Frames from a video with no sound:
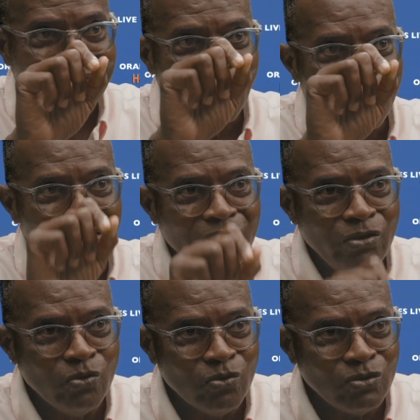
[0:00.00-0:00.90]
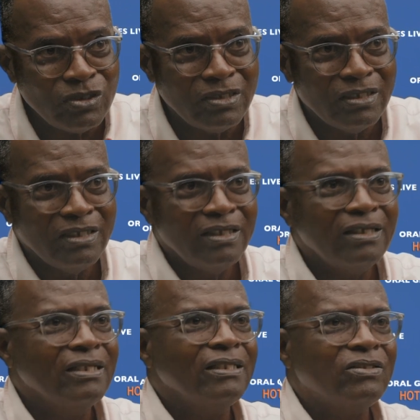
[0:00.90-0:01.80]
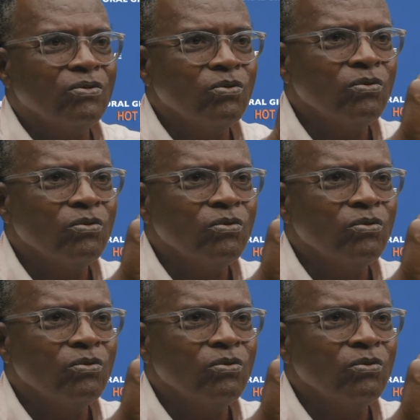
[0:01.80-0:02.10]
Holland used to